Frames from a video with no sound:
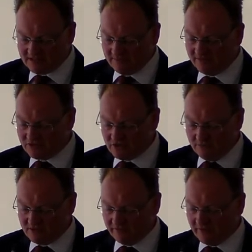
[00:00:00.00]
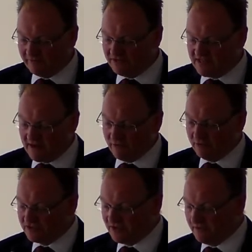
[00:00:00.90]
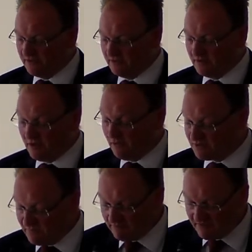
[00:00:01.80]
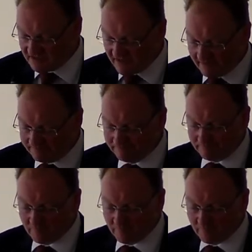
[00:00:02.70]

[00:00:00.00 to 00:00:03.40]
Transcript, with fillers: some of its terms of reference are, and also who its members are.